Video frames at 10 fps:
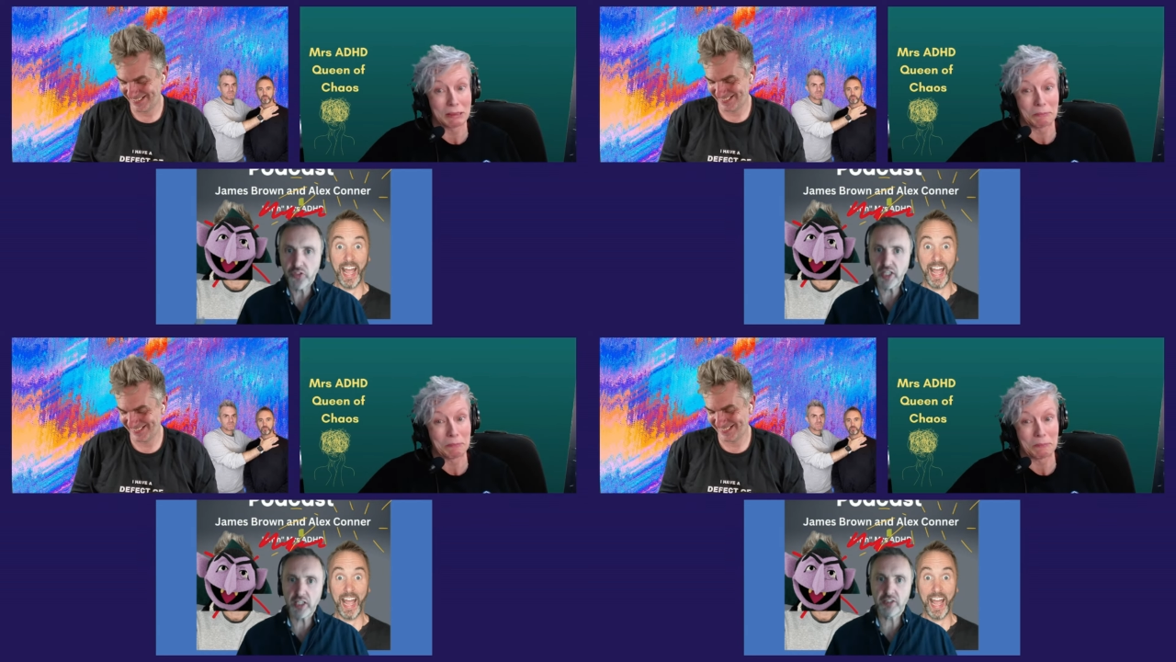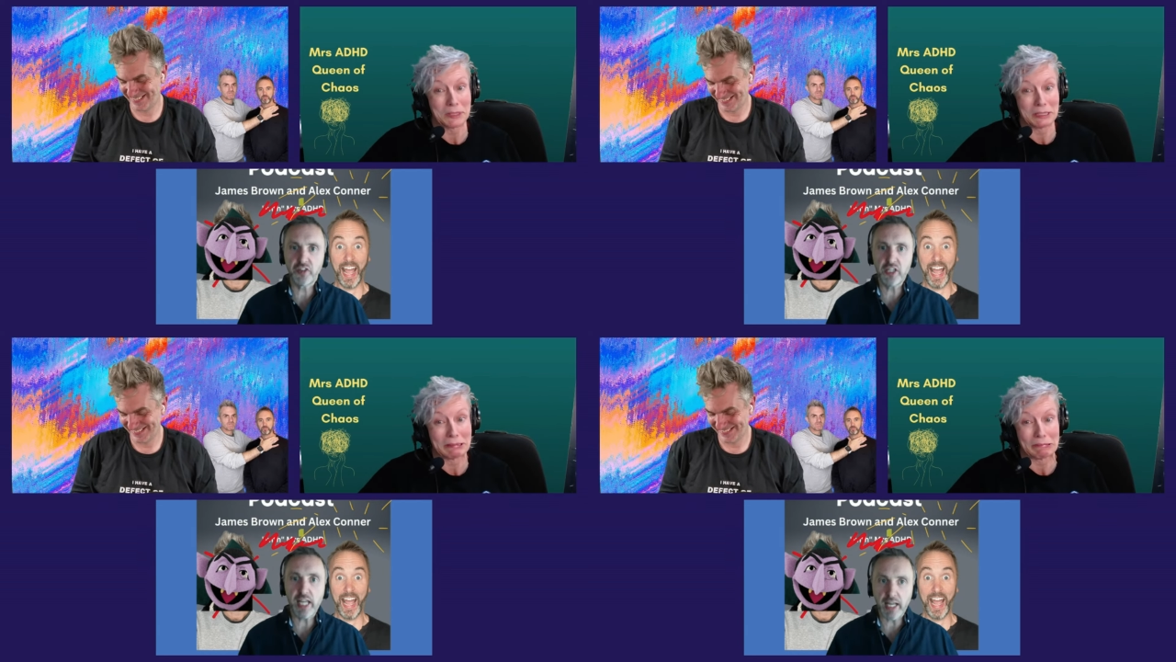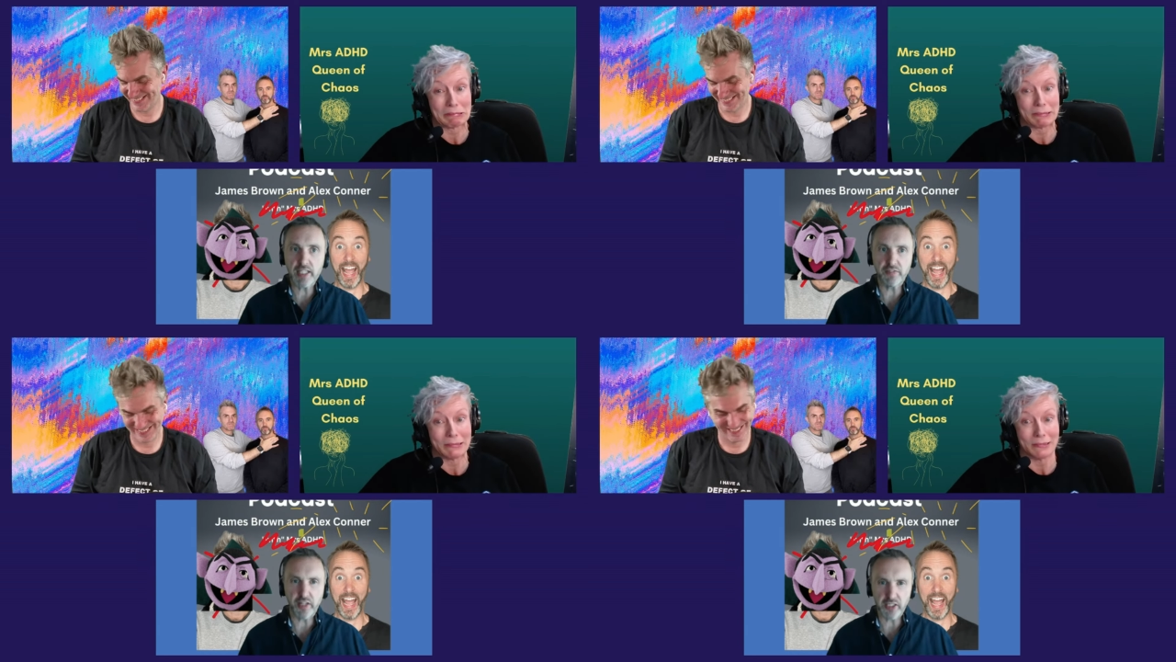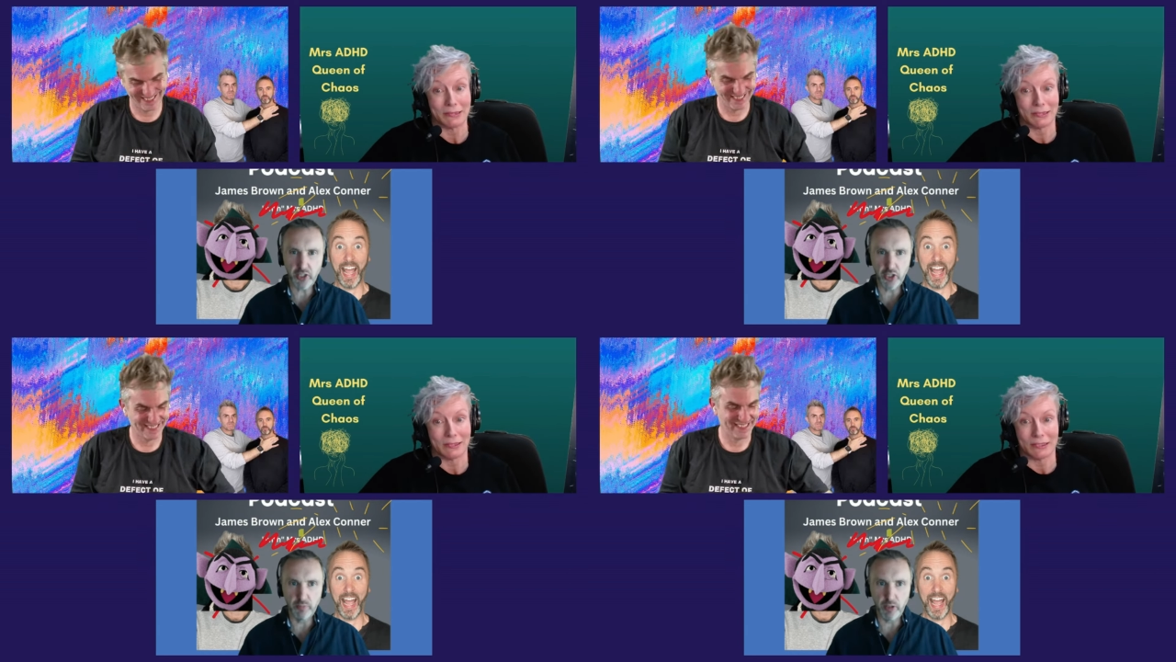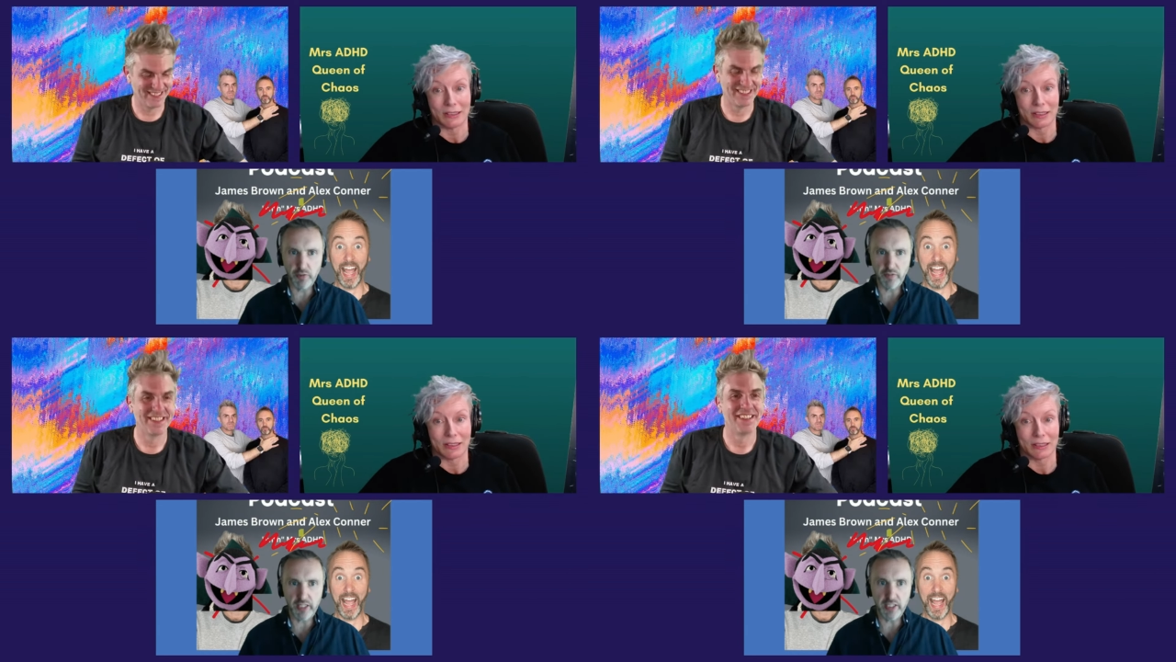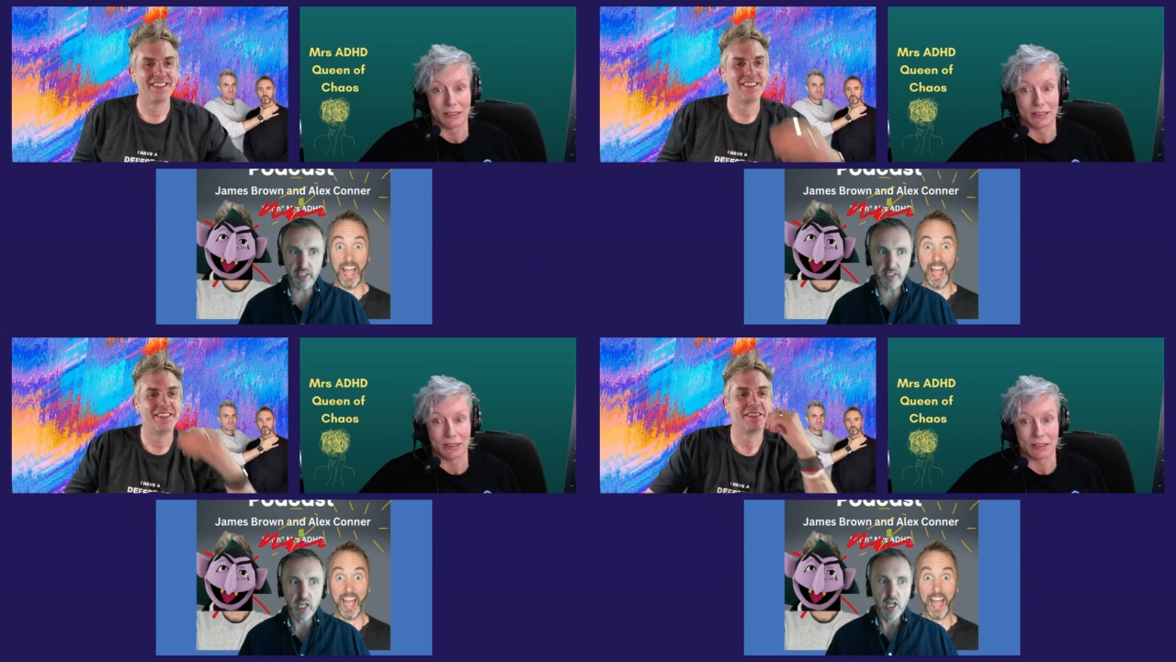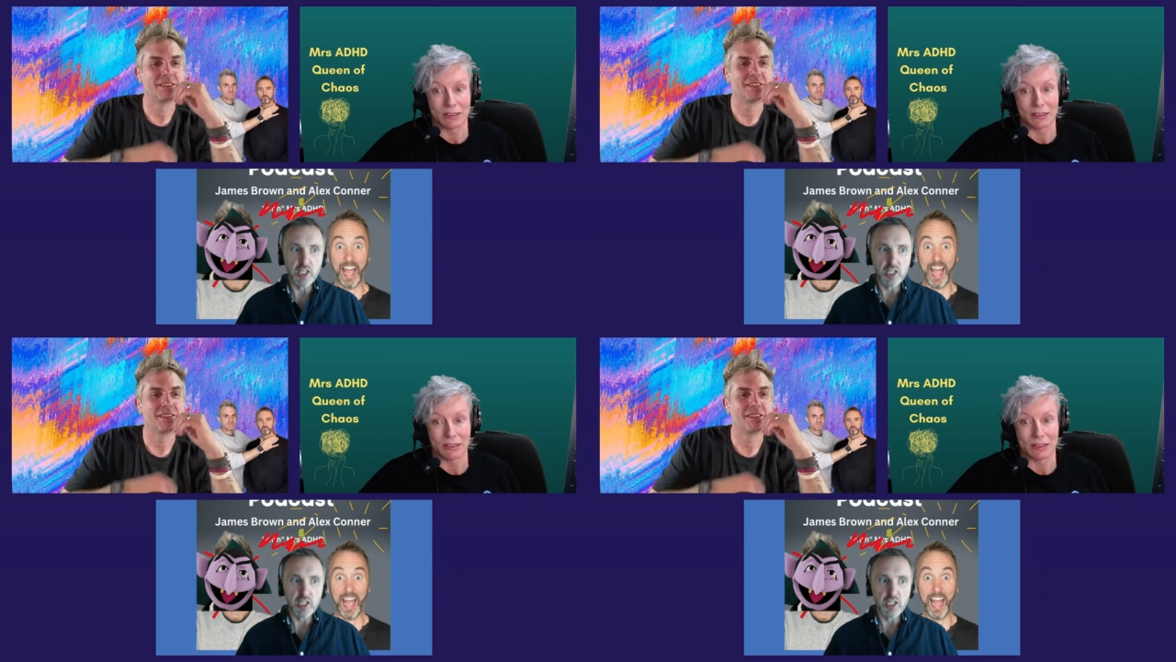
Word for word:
Speaker 1: things for negative external motivations.